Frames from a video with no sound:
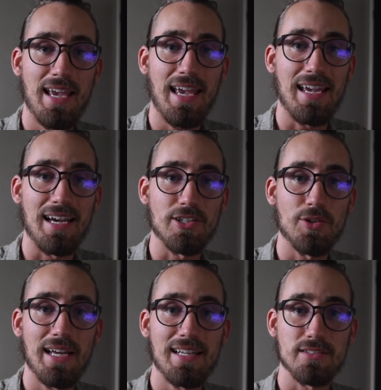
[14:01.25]
and go
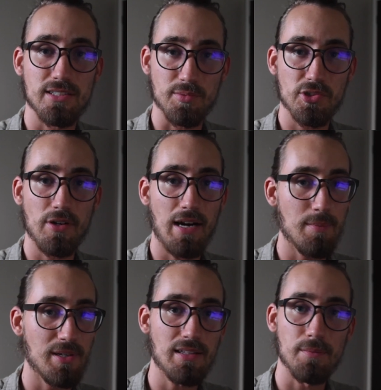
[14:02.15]
ahead and
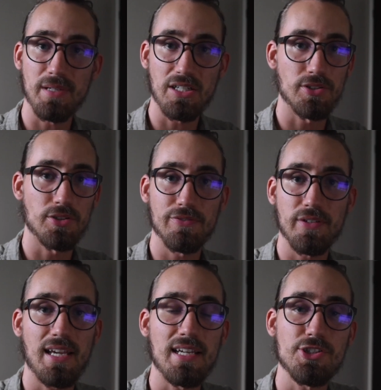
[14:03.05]
subscribe, hit the bell
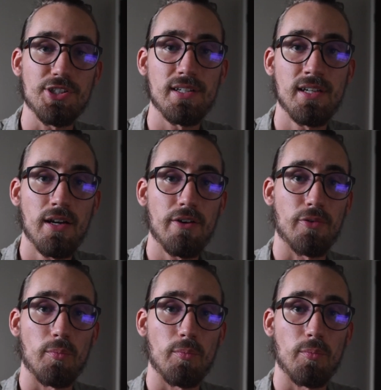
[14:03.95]
notification for